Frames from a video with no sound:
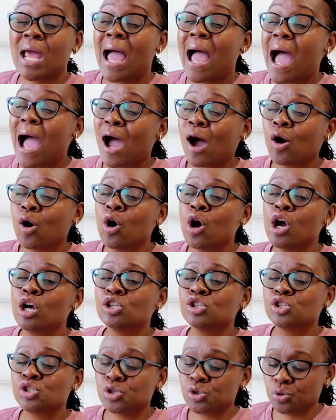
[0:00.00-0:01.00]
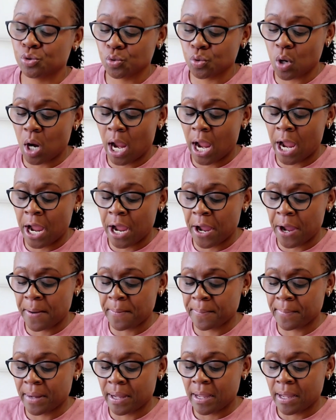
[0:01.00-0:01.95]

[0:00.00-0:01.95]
how to um,